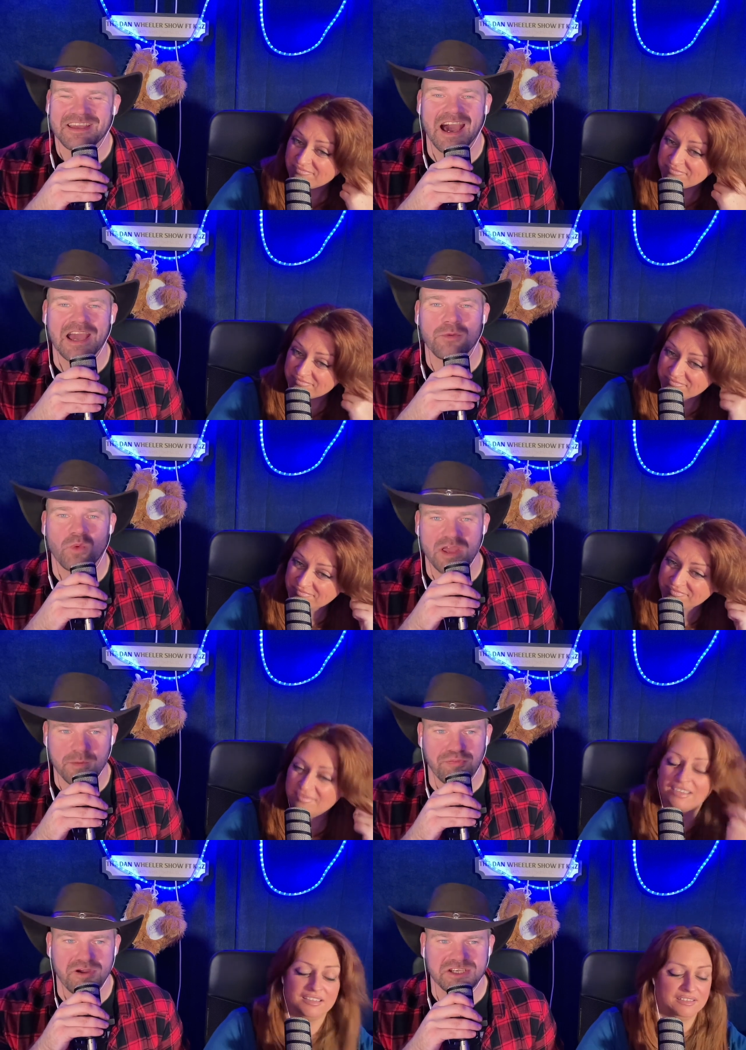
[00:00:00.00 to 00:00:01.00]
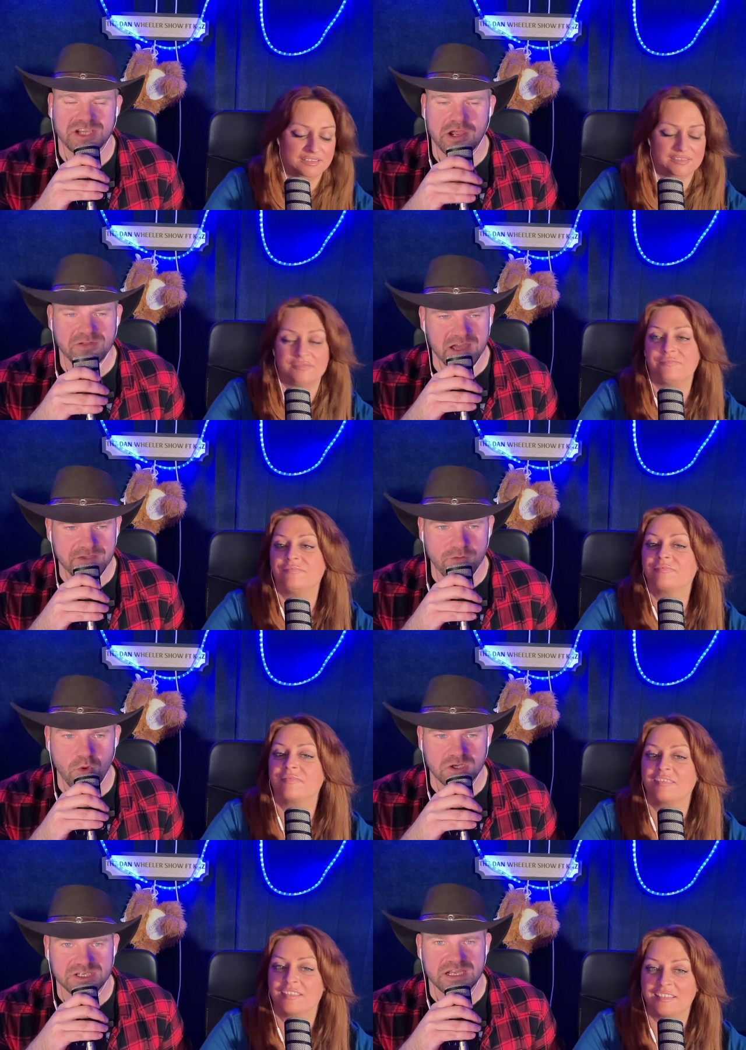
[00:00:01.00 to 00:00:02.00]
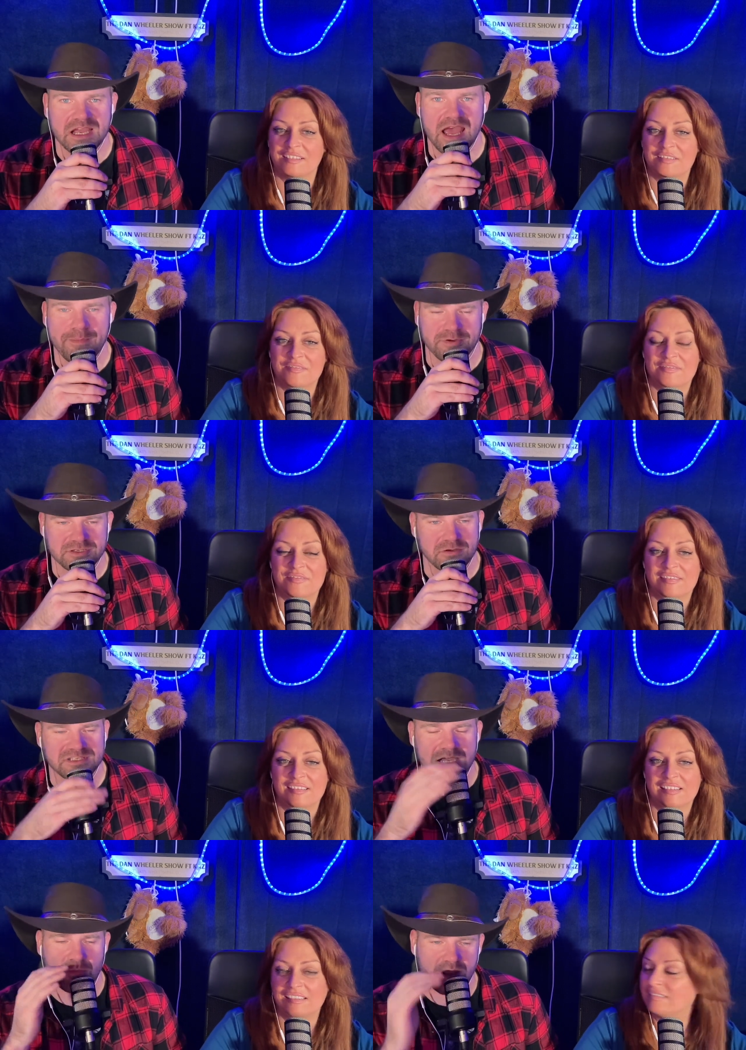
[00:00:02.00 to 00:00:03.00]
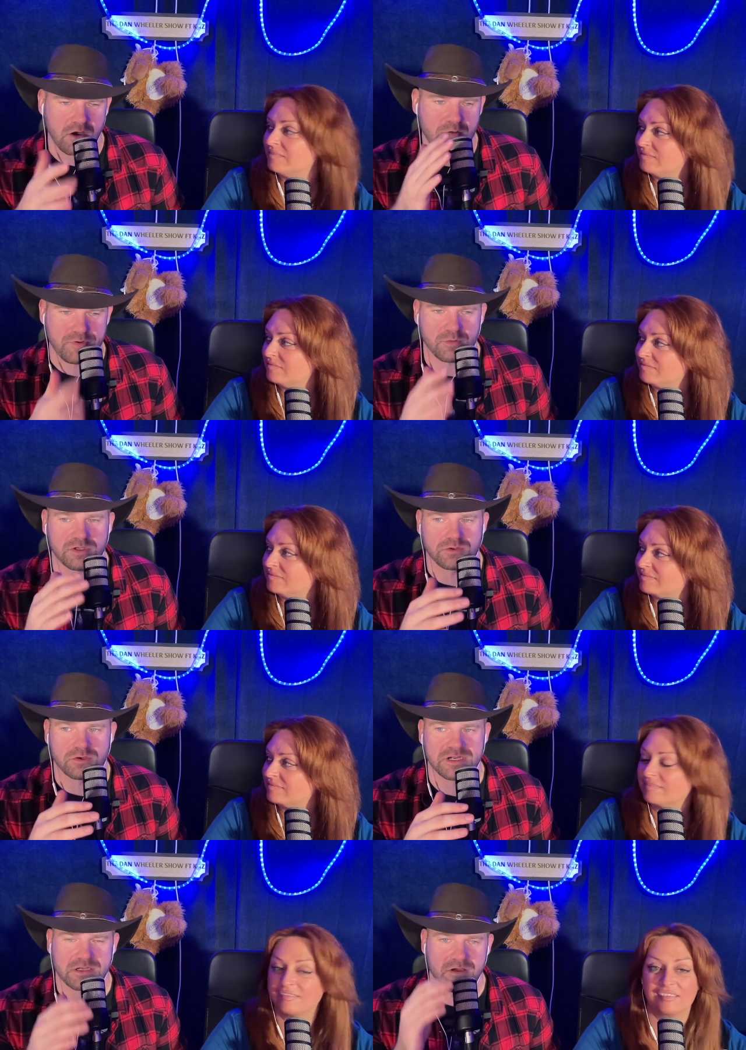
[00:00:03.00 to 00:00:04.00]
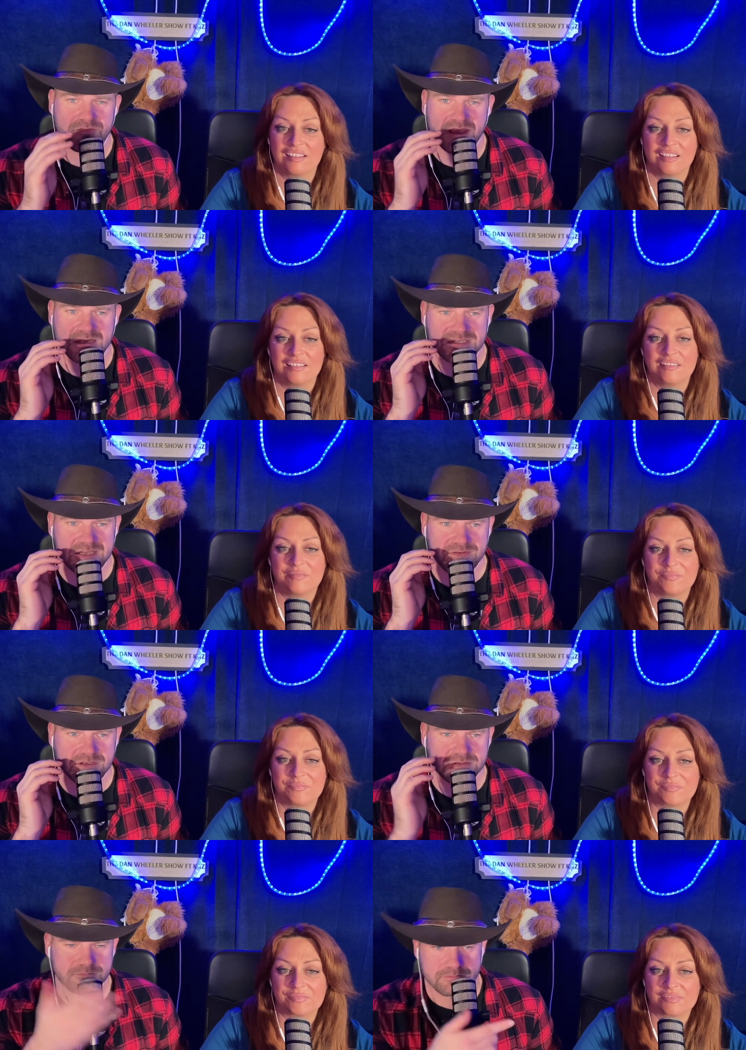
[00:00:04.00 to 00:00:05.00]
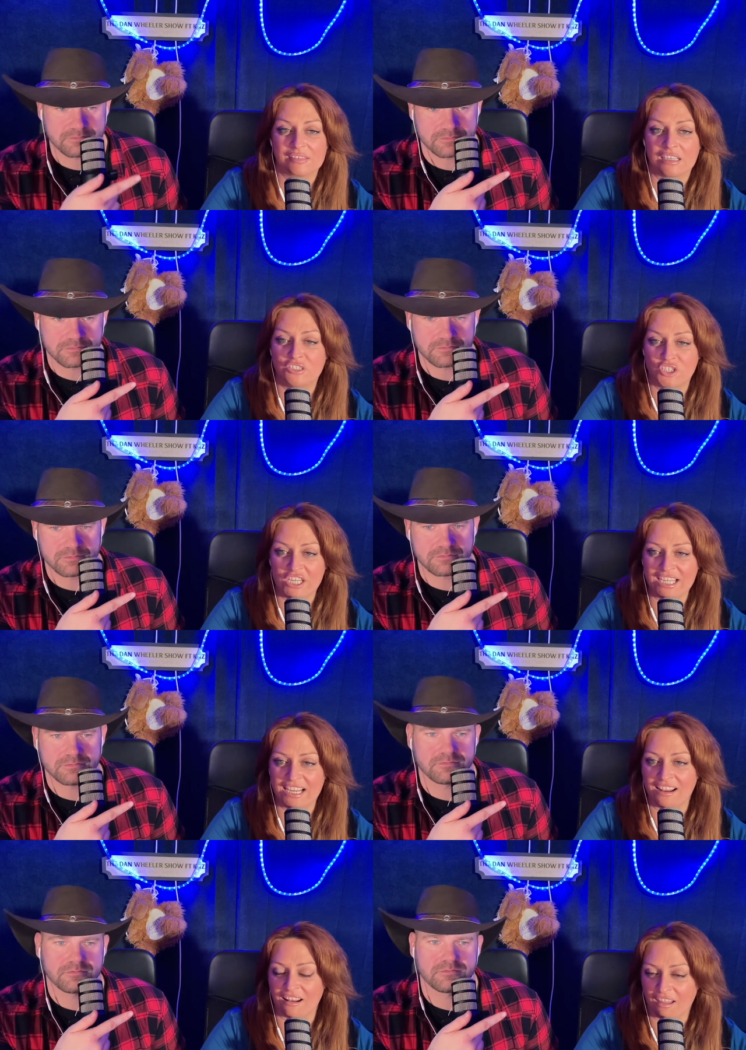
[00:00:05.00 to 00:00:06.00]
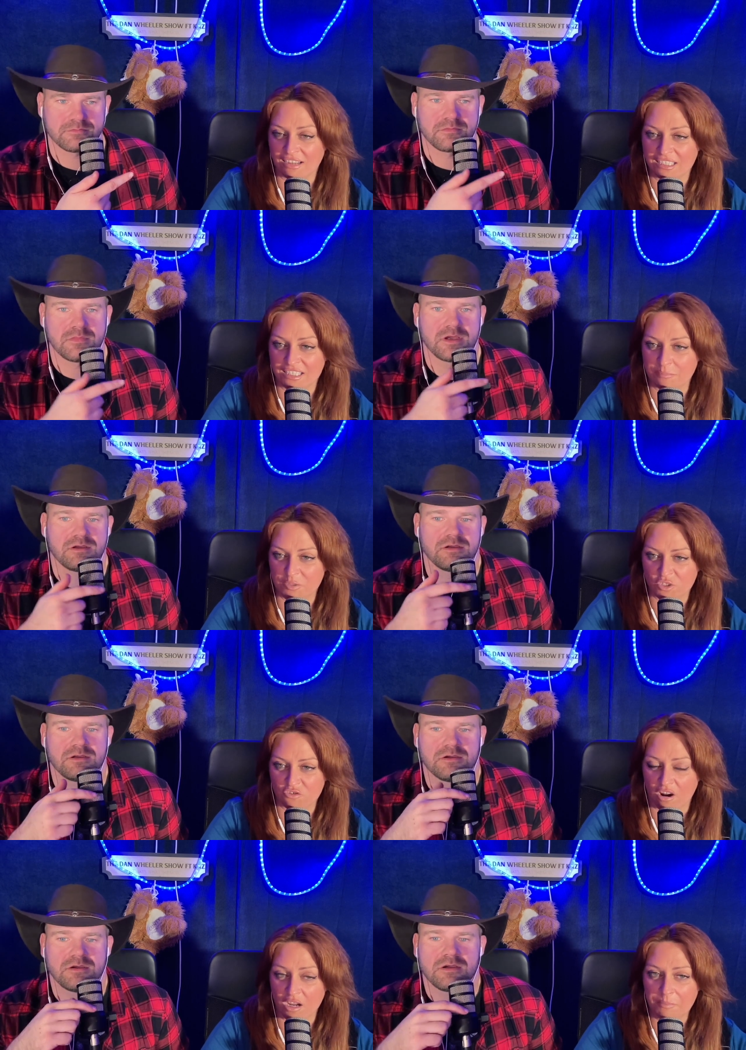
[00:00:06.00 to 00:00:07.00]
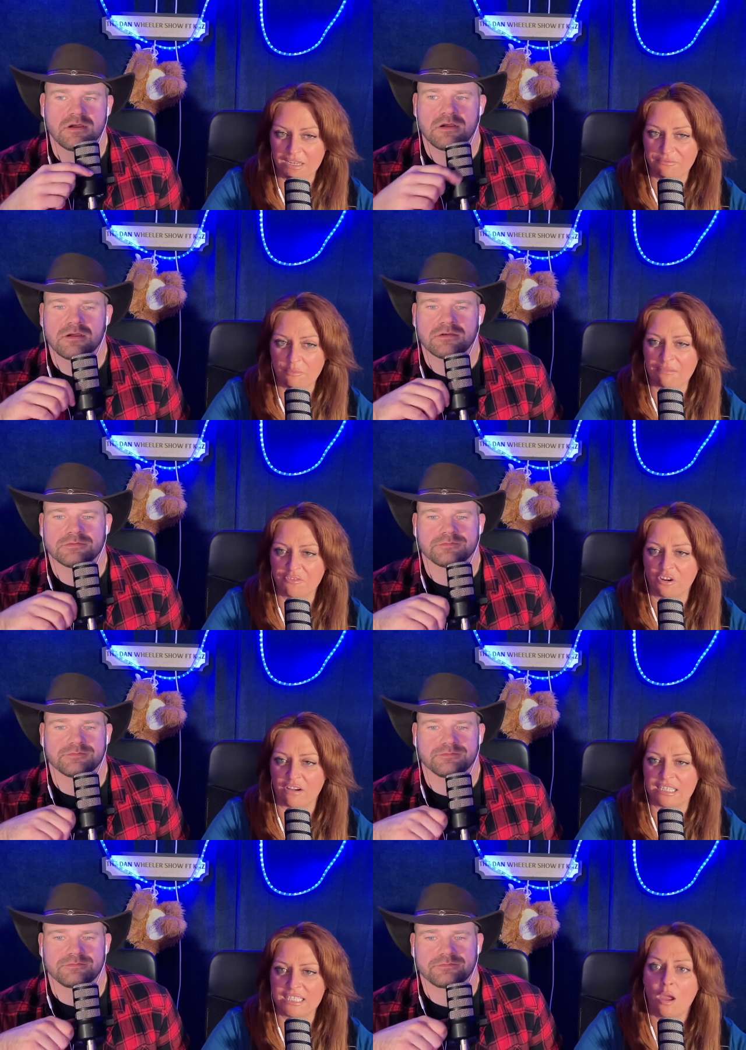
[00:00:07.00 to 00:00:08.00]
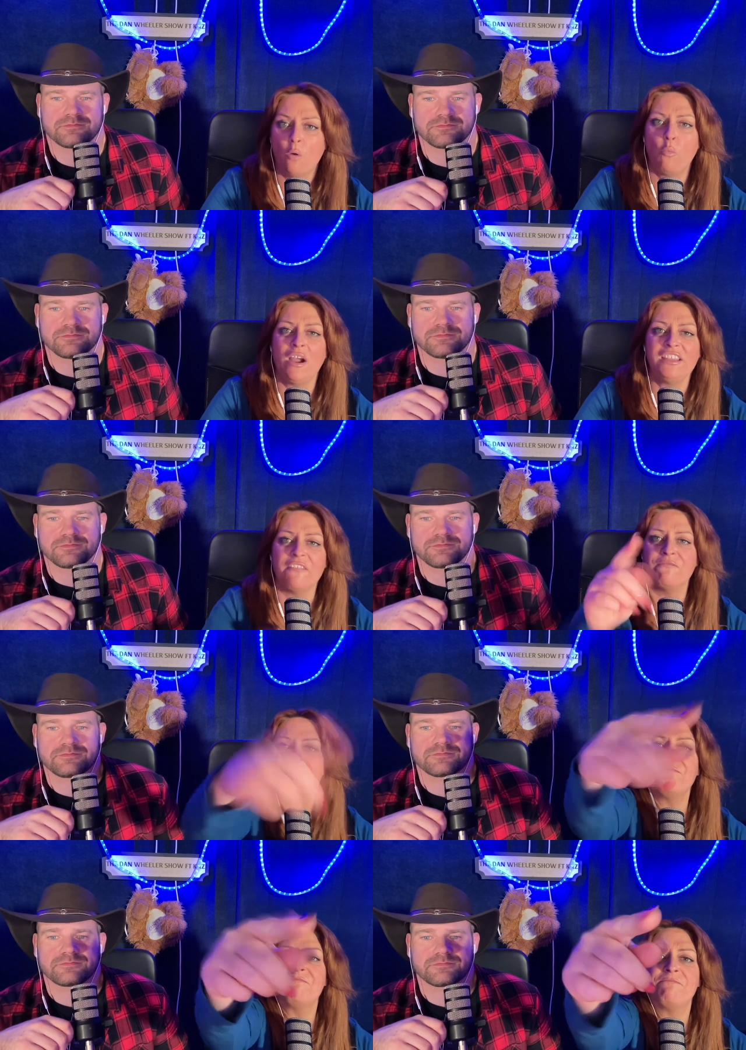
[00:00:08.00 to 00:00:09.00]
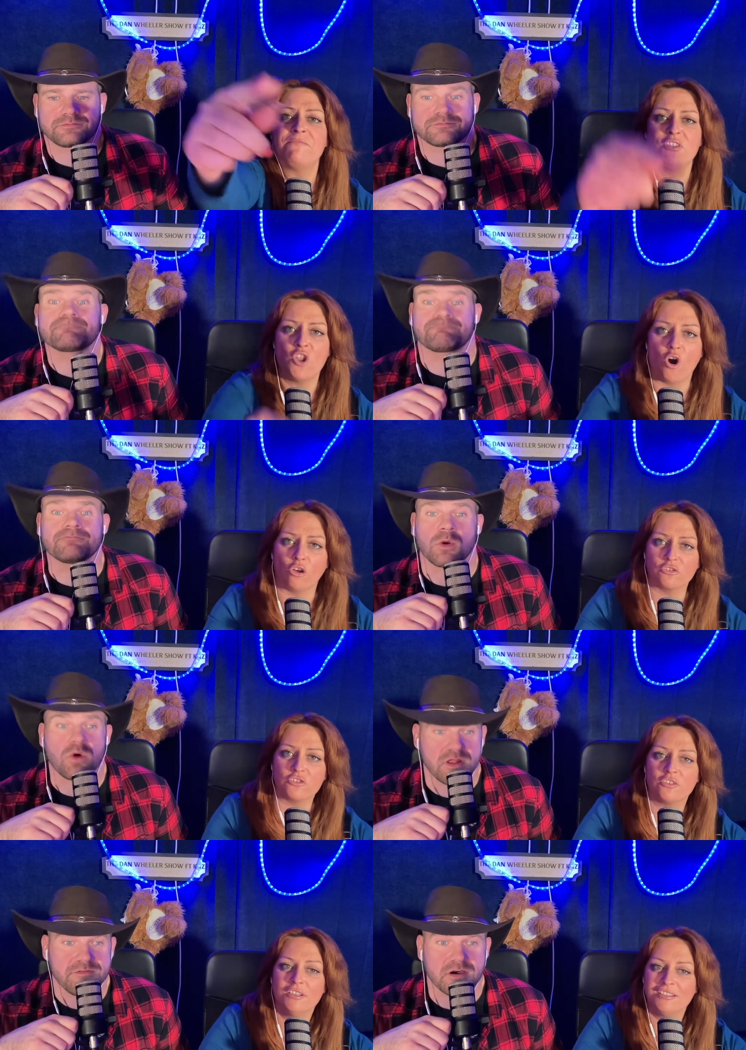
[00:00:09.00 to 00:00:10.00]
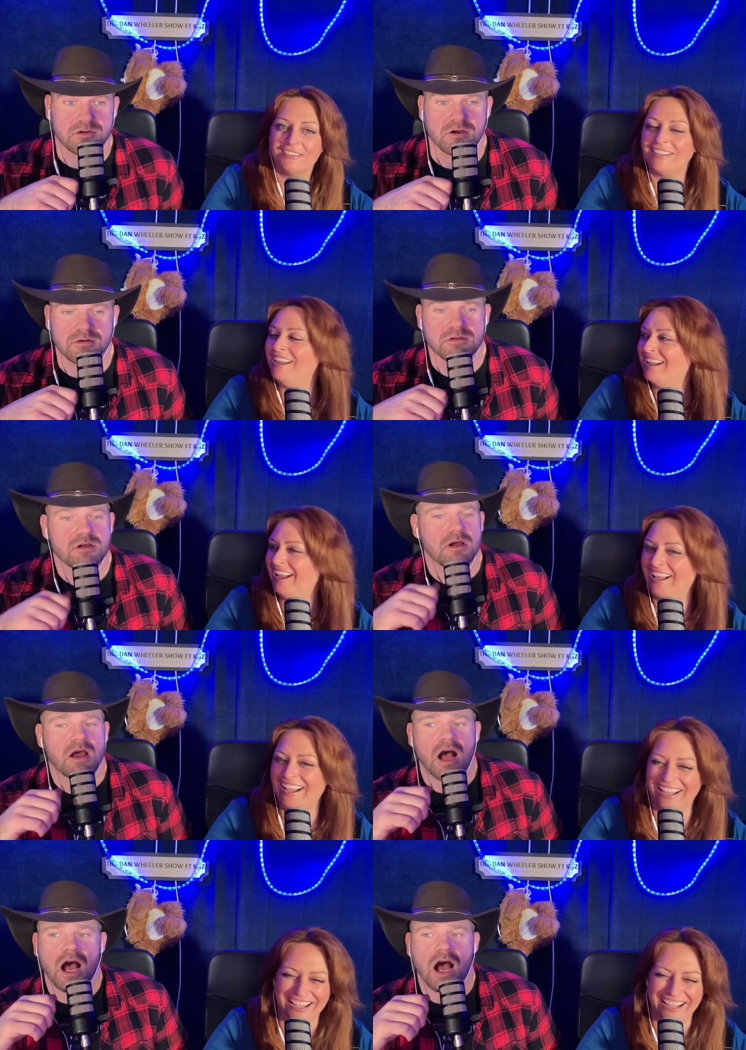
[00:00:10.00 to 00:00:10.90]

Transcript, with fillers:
Speaker 1: Gang, we appreciate you. Thank you for watching episode 10. We hope you enjoyed it. Don't forget to give us
Speaker 2: a cheeky little like and subscribe. And if you haven't already, why the
Speaker 1: not. Why the fuck not?